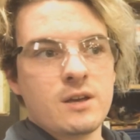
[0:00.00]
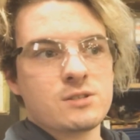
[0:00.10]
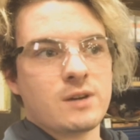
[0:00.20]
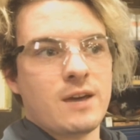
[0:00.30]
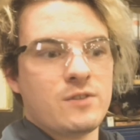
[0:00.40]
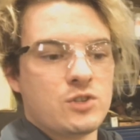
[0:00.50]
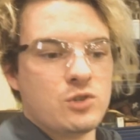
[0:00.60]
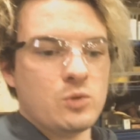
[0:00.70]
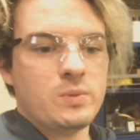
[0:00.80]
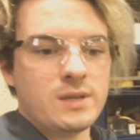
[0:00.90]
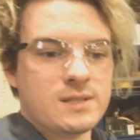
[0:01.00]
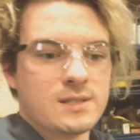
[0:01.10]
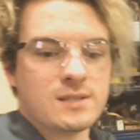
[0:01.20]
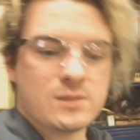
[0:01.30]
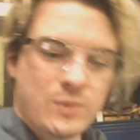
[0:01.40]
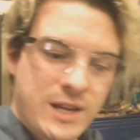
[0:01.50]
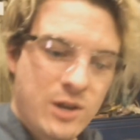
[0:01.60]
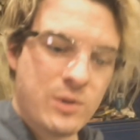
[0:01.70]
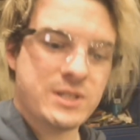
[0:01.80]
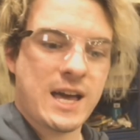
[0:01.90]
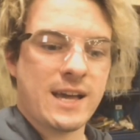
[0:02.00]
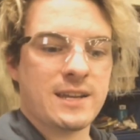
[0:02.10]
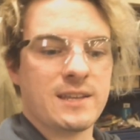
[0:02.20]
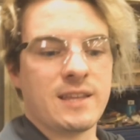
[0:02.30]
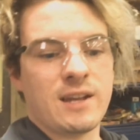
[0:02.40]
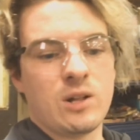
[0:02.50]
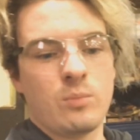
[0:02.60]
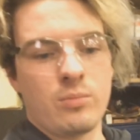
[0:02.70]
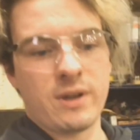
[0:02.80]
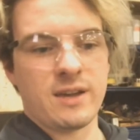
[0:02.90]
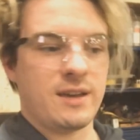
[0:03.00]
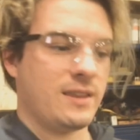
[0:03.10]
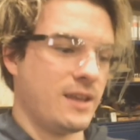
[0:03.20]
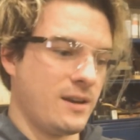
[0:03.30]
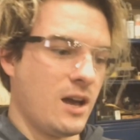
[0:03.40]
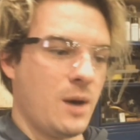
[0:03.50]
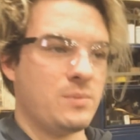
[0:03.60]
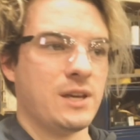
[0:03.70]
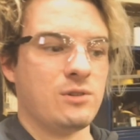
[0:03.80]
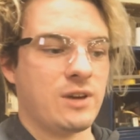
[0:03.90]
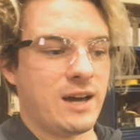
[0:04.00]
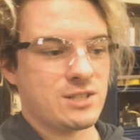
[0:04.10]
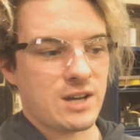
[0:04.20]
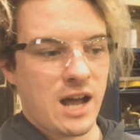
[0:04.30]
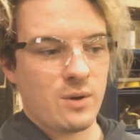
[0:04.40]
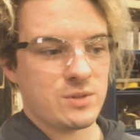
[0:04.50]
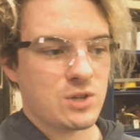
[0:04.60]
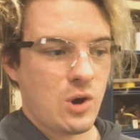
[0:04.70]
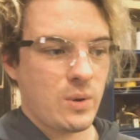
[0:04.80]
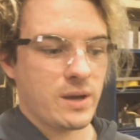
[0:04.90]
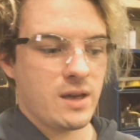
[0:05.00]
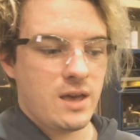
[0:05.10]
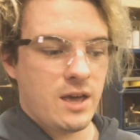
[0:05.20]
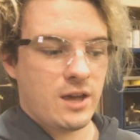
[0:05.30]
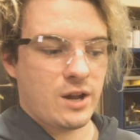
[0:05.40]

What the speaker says: so every 2 pieces when I go and tack it in, and I'll bring it and then update you guys on how it's going and